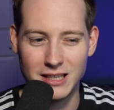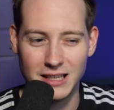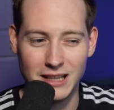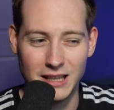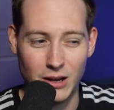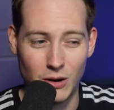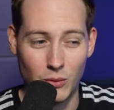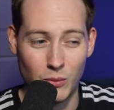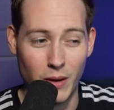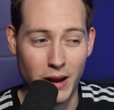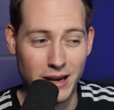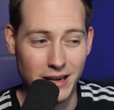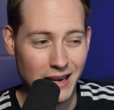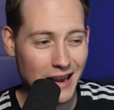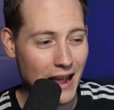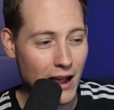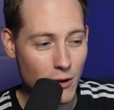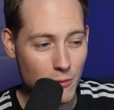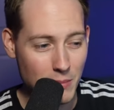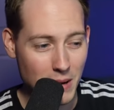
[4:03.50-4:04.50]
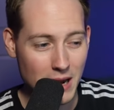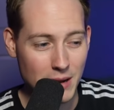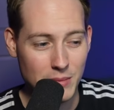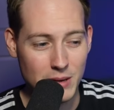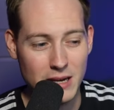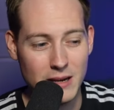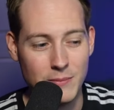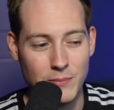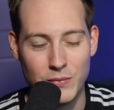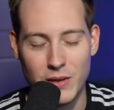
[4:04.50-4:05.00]
in there right now,
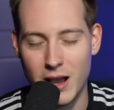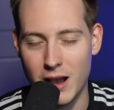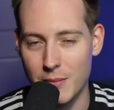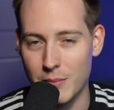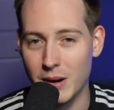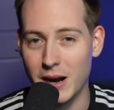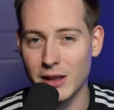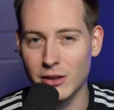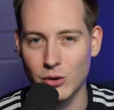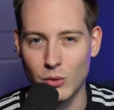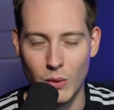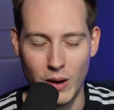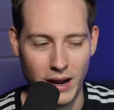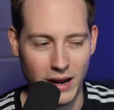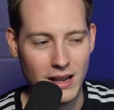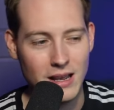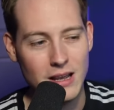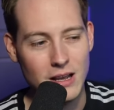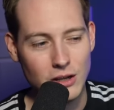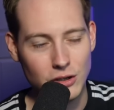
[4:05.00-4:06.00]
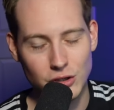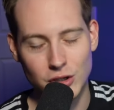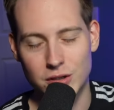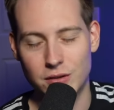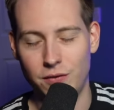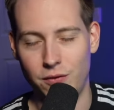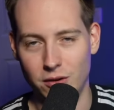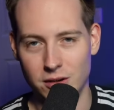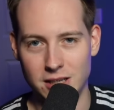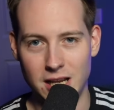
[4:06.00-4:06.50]
maybe, but either way,
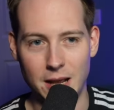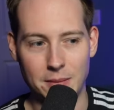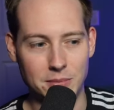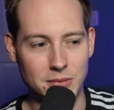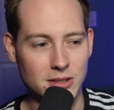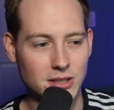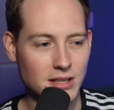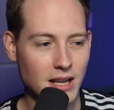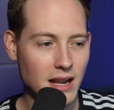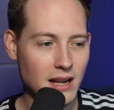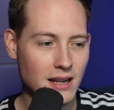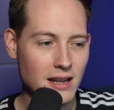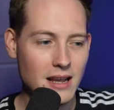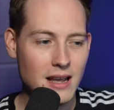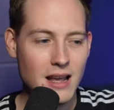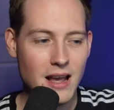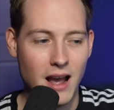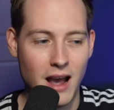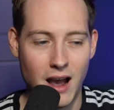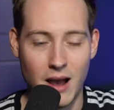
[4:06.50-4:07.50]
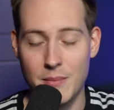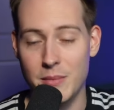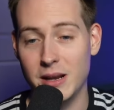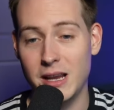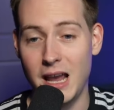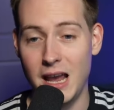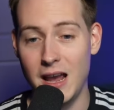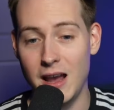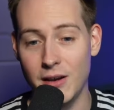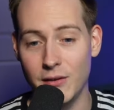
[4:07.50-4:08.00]
just for depth's sake,
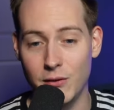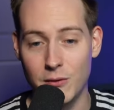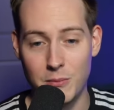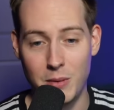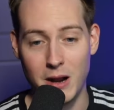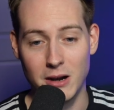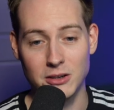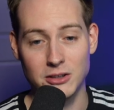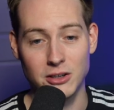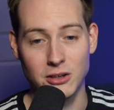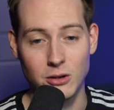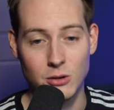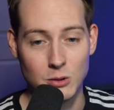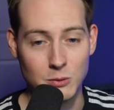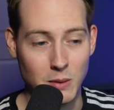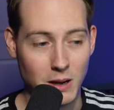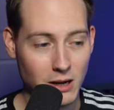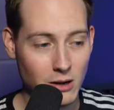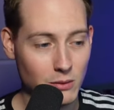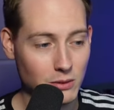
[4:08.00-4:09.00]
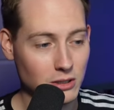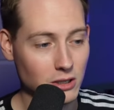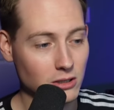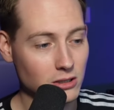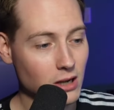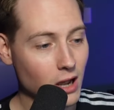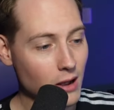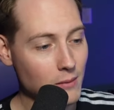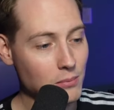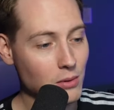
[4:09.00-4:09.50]
Mikheyev, Patterson, Kuzmenko was your
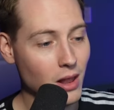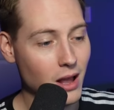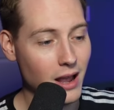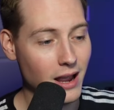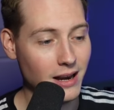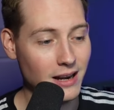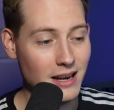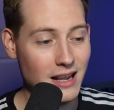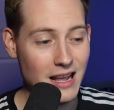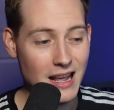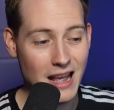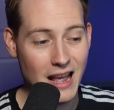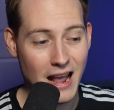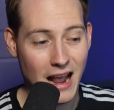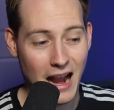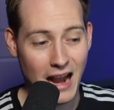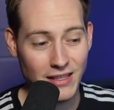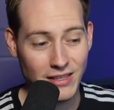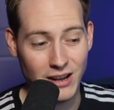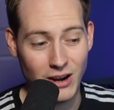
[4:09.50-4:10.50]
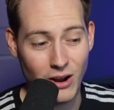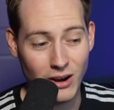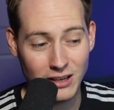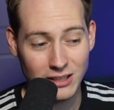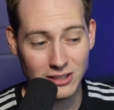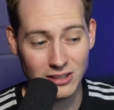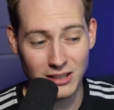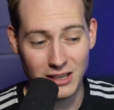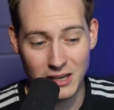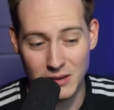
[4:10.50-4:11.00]
top line. And then
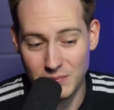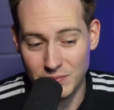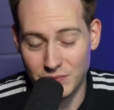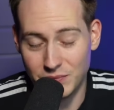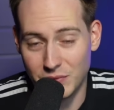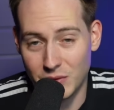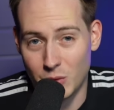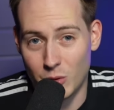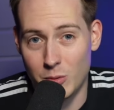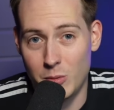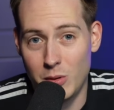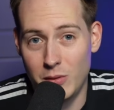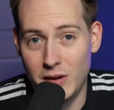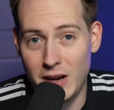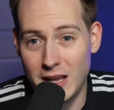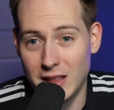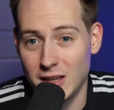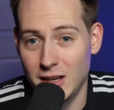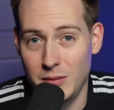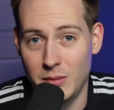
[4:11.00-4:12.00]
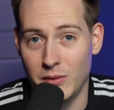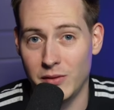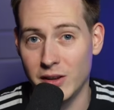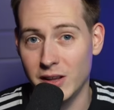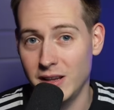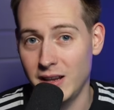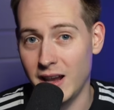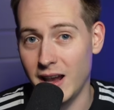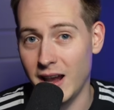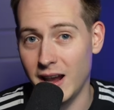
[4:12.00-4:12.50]
honestly, removing Anthony
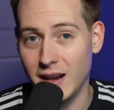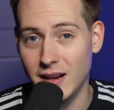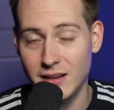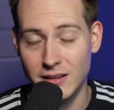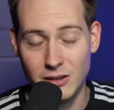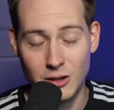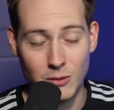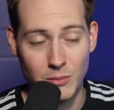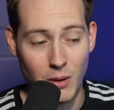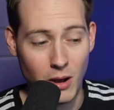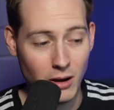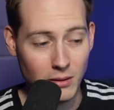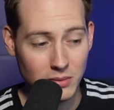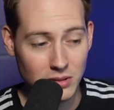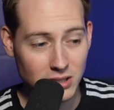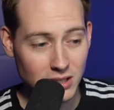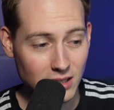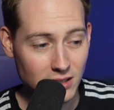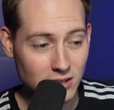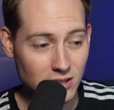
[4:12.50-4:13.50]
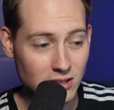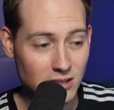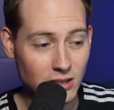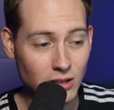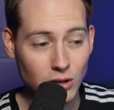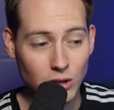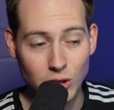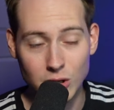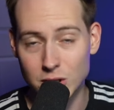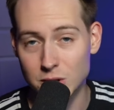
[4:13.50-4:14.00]
Beauvillier, your bottom six
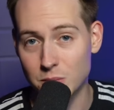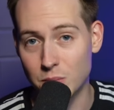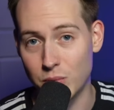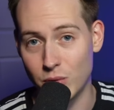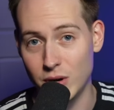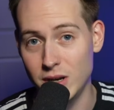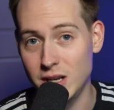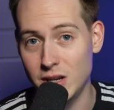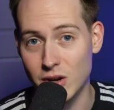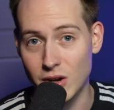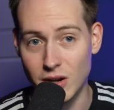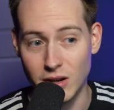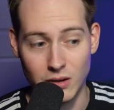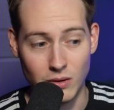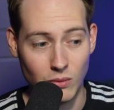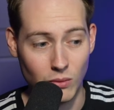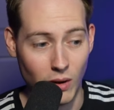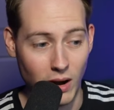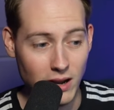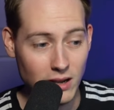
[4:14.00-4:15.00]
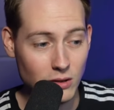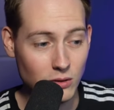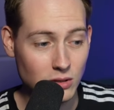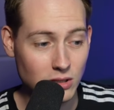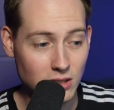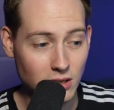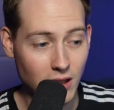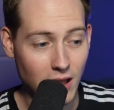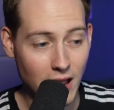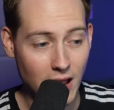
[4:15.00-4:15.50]
still looks pretty good, right? You
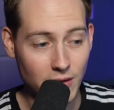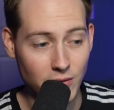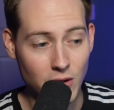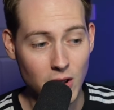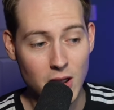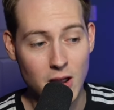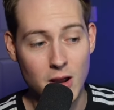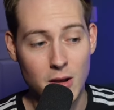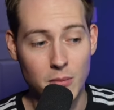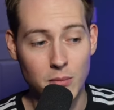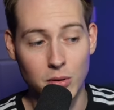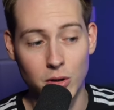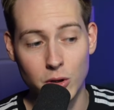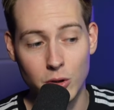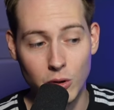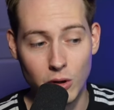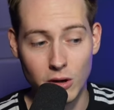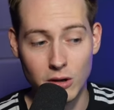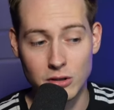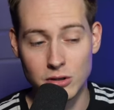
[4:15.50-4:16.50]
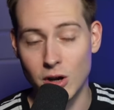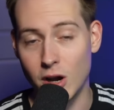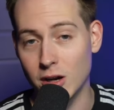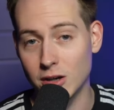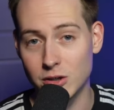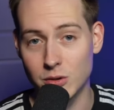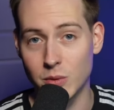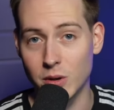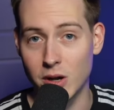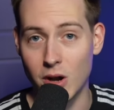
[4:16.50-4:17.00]
still have Bluger,
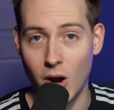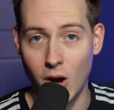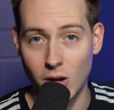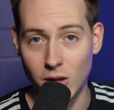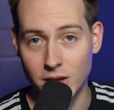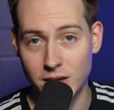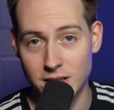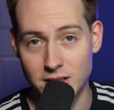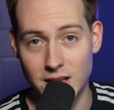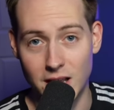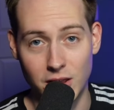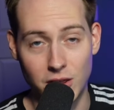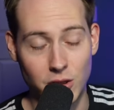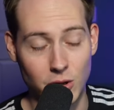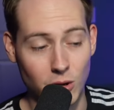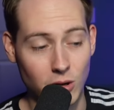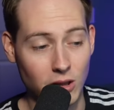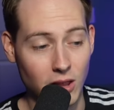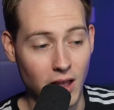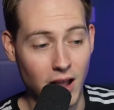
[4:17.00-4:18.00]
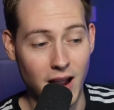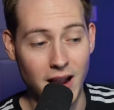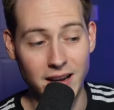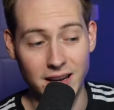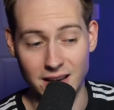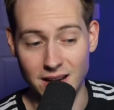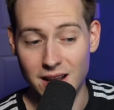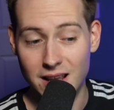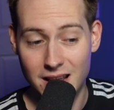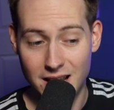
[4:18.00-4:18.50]
Joshua Garland as that third line.
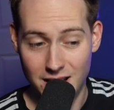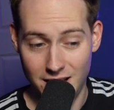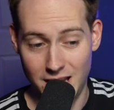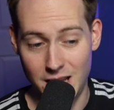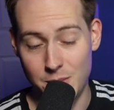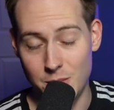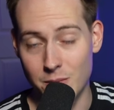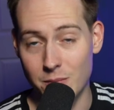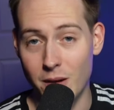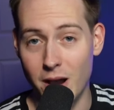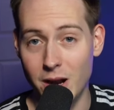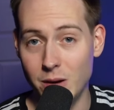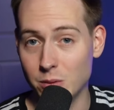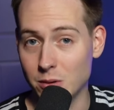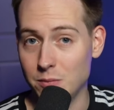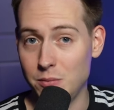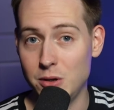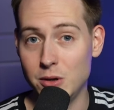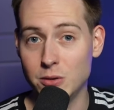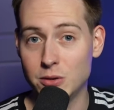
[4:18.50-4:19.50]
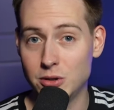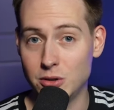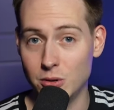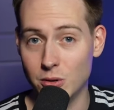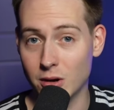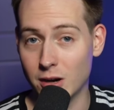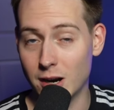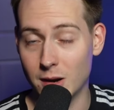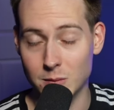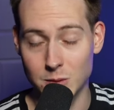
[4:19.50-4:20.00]
And keep in mind, when Pugh
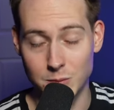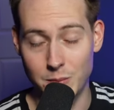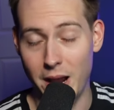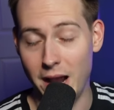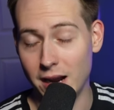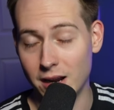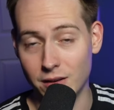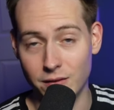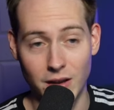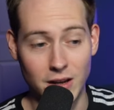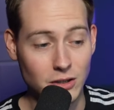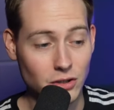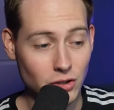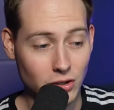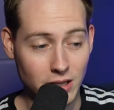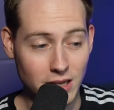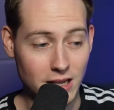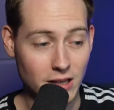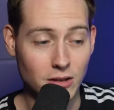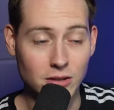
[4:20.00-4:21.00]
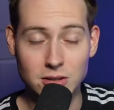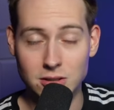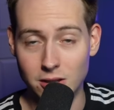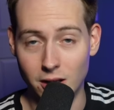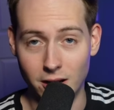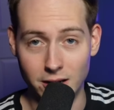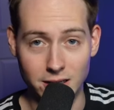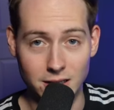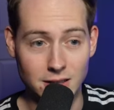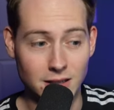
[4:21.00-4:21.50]
Suter comes back eventually, he'll
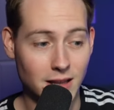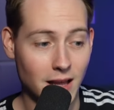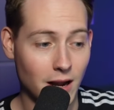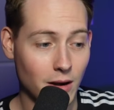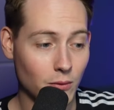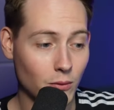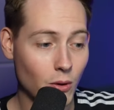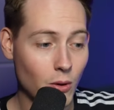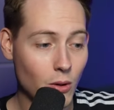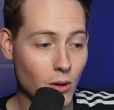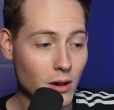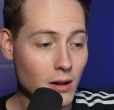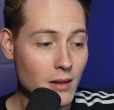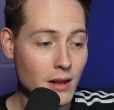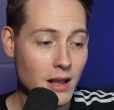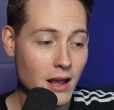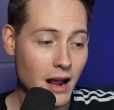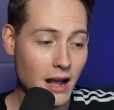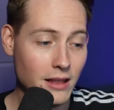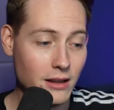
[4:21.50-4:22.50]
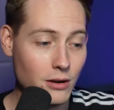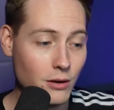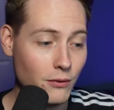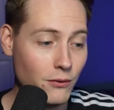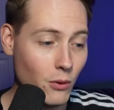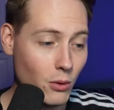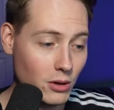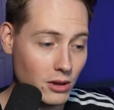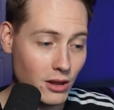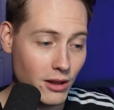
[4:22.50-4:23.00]
slot into that role. And then your
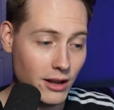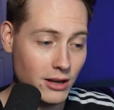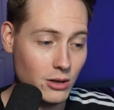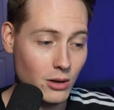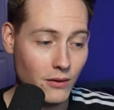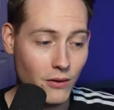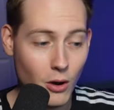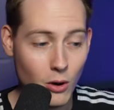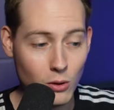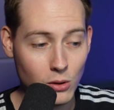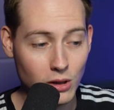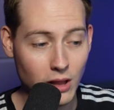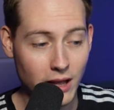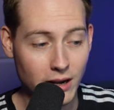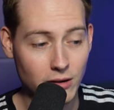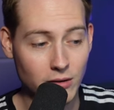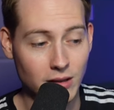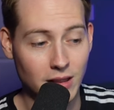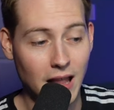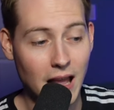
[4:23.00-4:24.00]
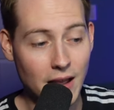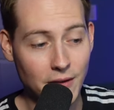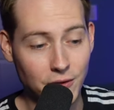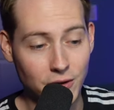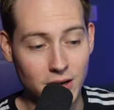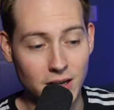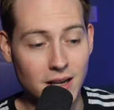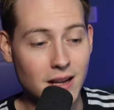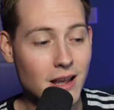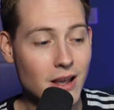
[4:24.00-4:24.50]
fourth line, you have Hoglander and
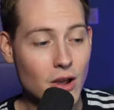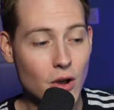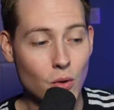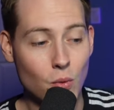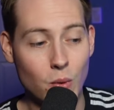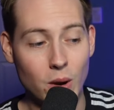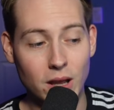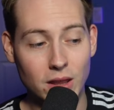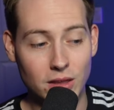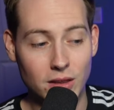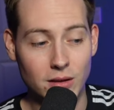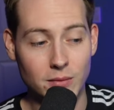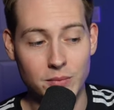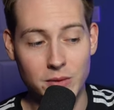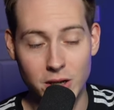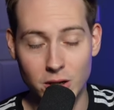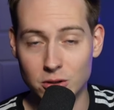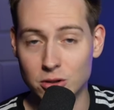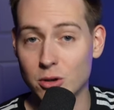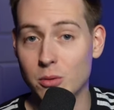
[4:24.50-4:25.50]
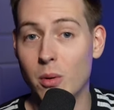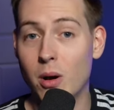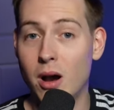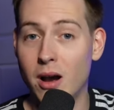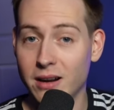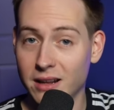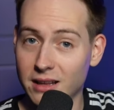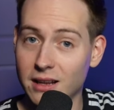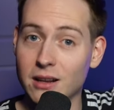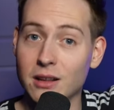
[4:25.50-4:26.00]
Lafferty with Nils
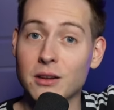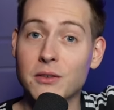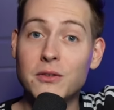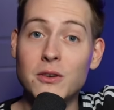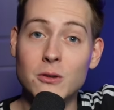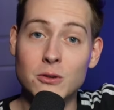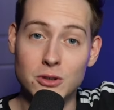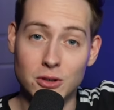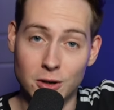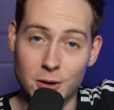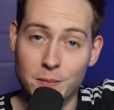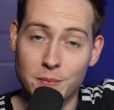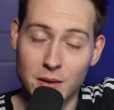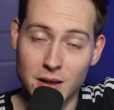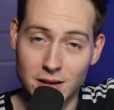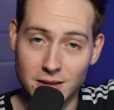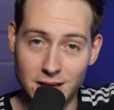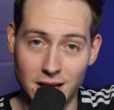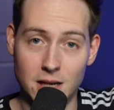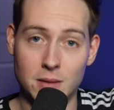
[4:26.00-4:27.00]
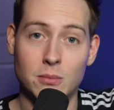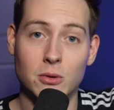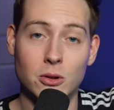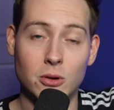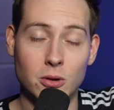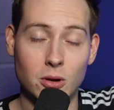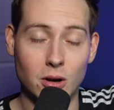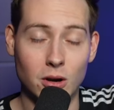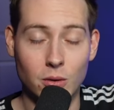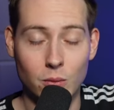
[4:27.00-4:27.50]
Åman. And then in the future, Teddy
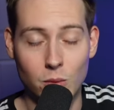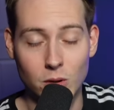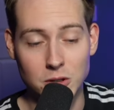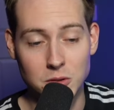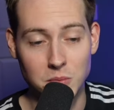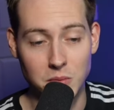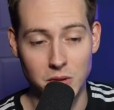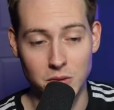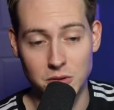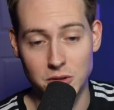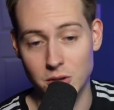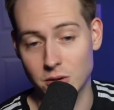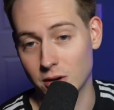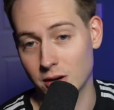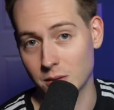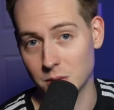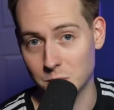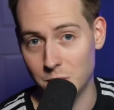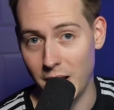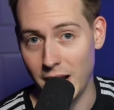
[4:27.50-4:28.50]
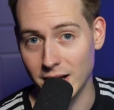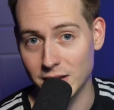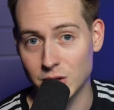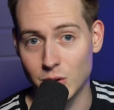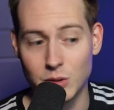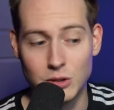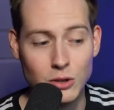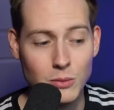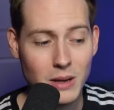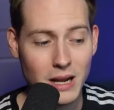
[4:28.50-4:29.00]
Bluger once Pugh Suter comes back. So
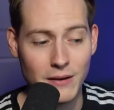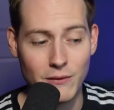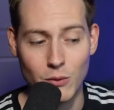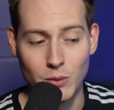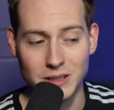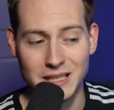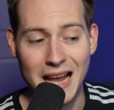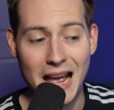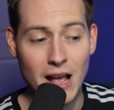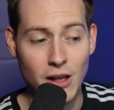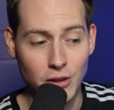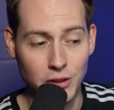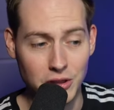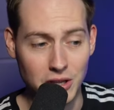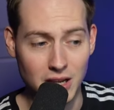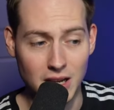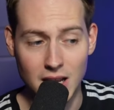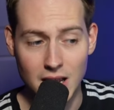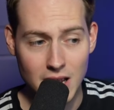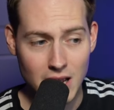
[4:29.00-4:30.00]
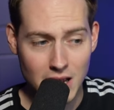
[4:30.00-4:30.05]
assuming everyone's healthy,